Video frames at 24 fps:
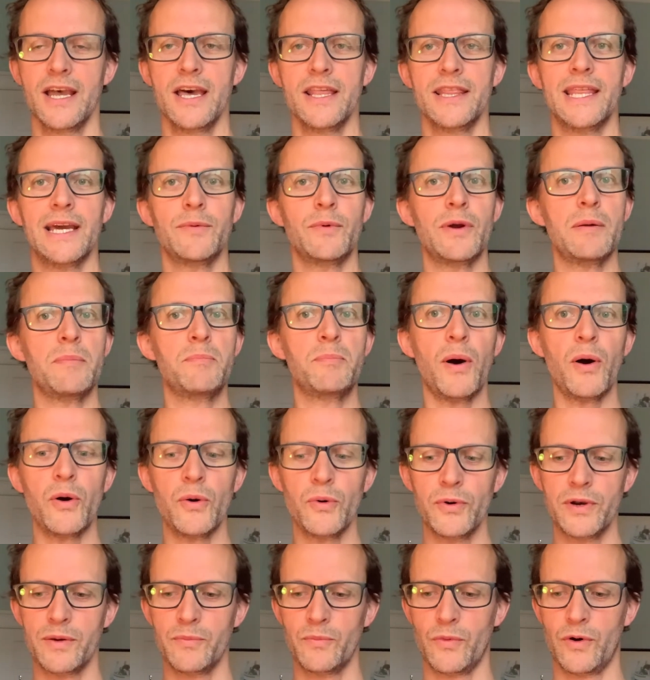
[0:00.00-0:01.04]
that we're
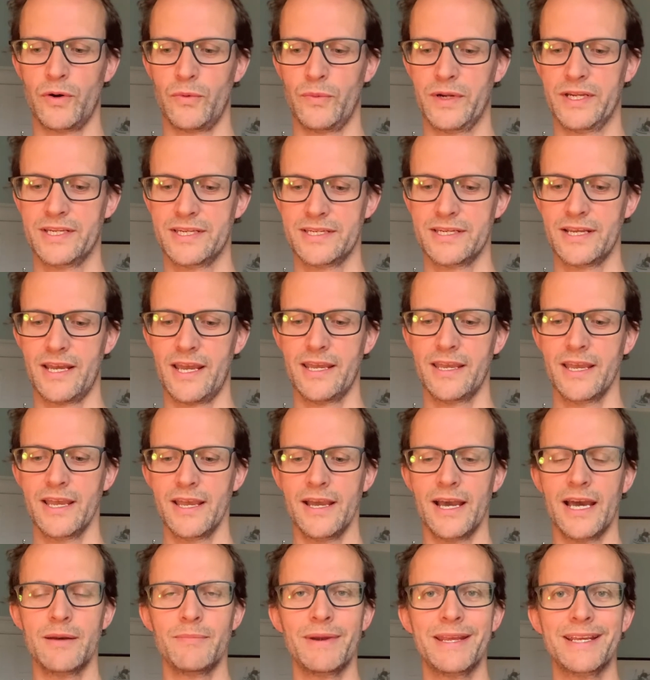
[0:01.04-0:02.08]
bold in what we say
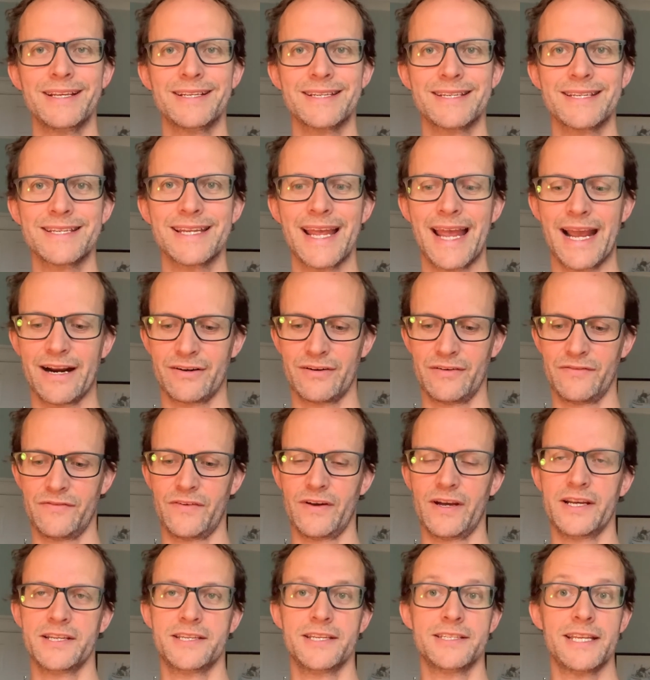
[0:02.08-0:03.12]
and make
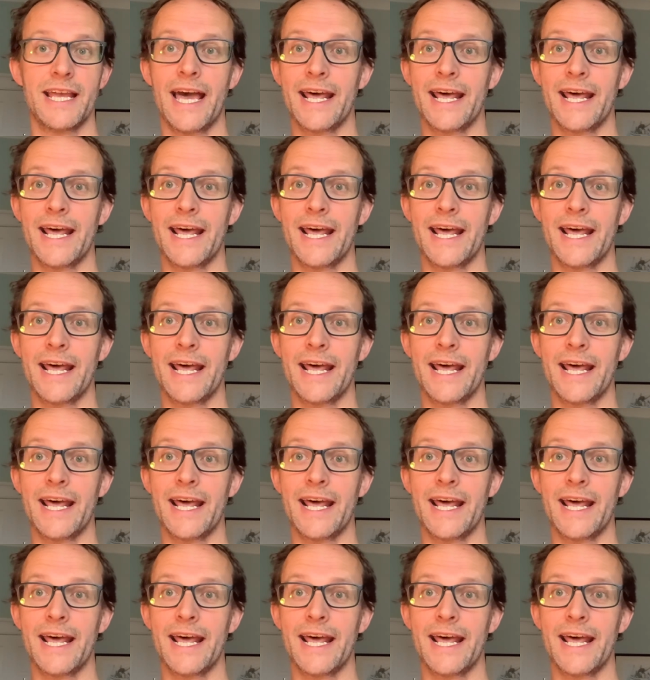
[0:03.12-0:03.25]
sacrifices